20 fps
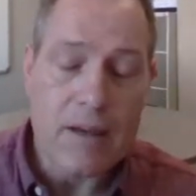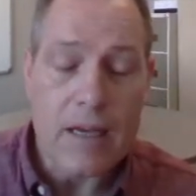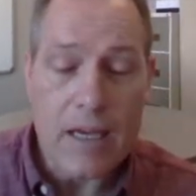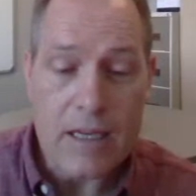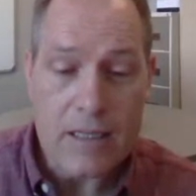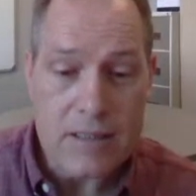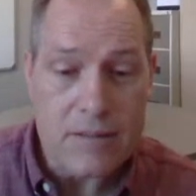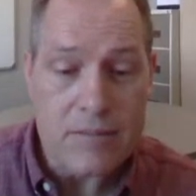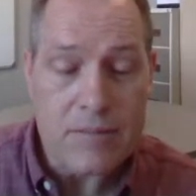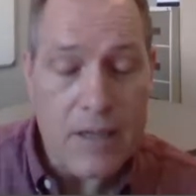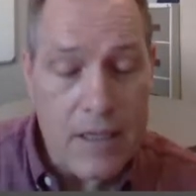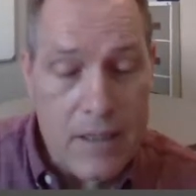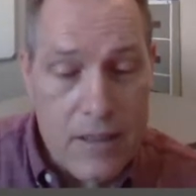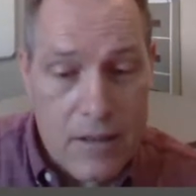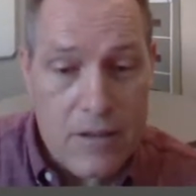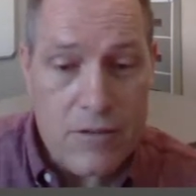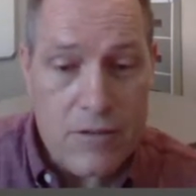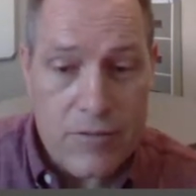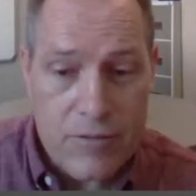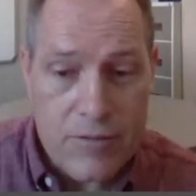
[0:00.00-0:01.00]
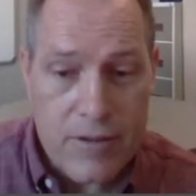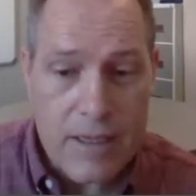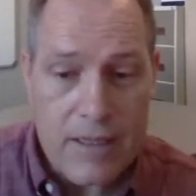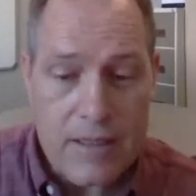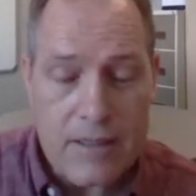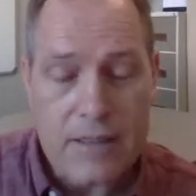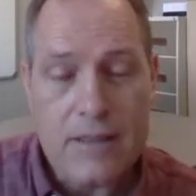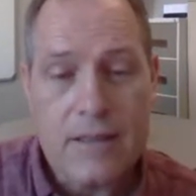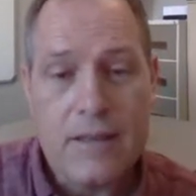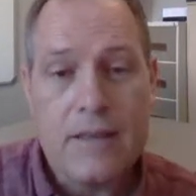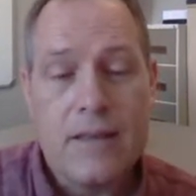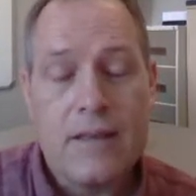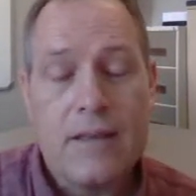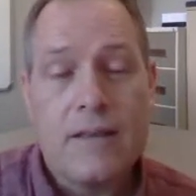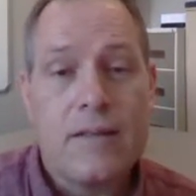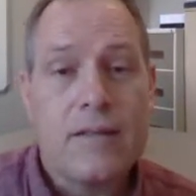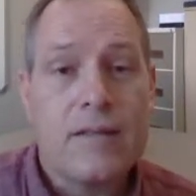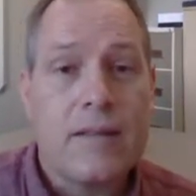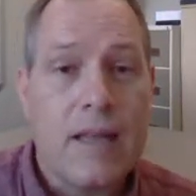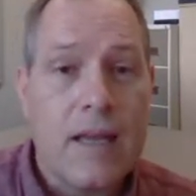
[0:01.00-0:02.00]
As a matter of fact,
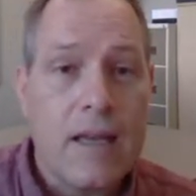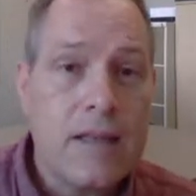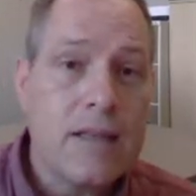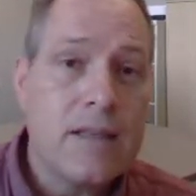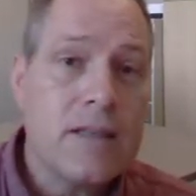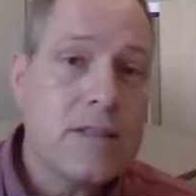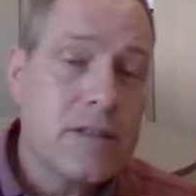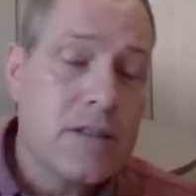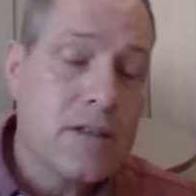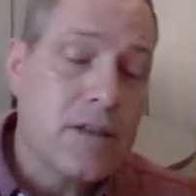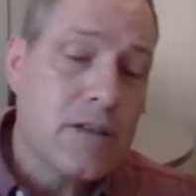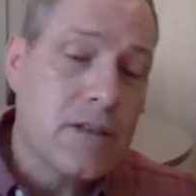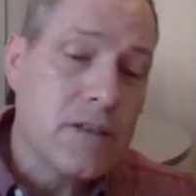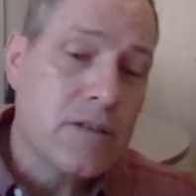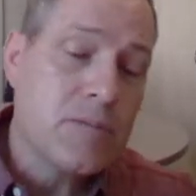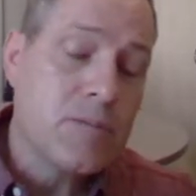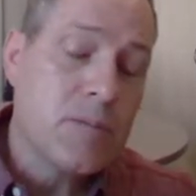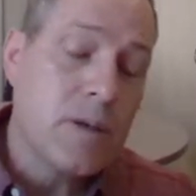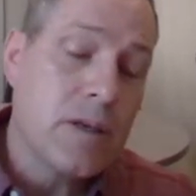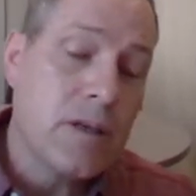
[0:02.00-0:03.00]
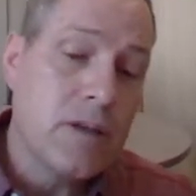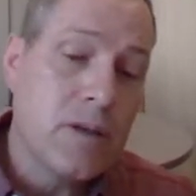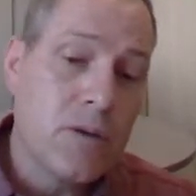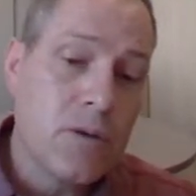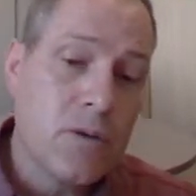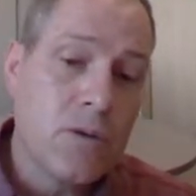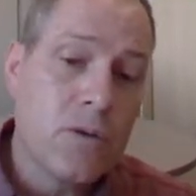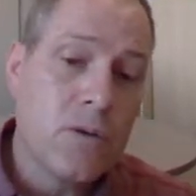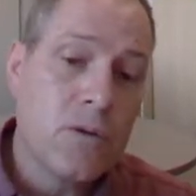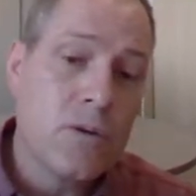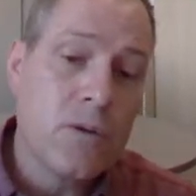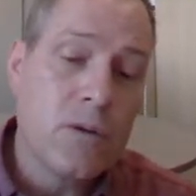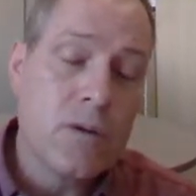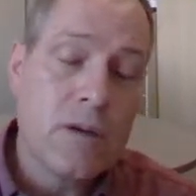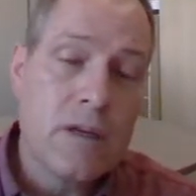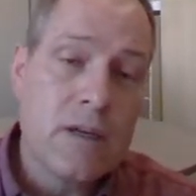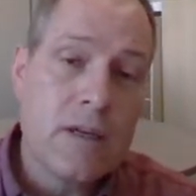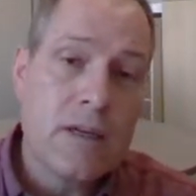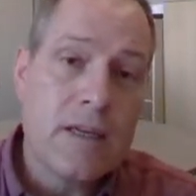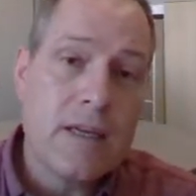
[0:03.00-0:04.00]
that is going to be your
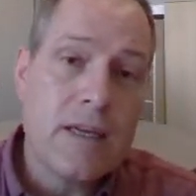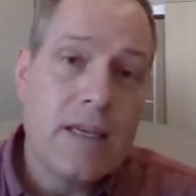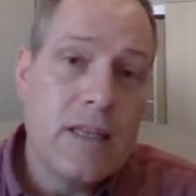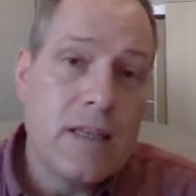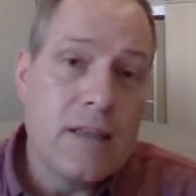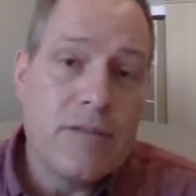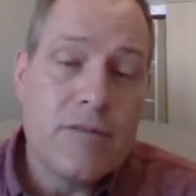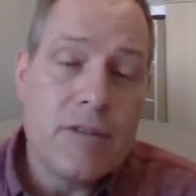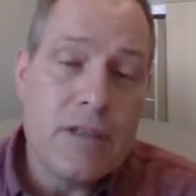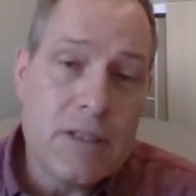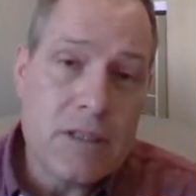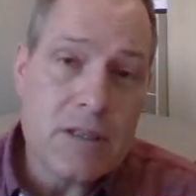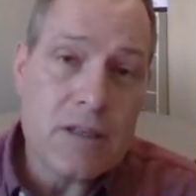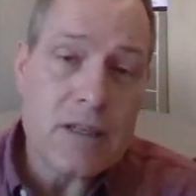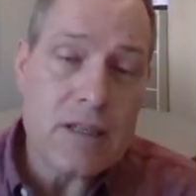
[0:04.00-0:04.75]
individual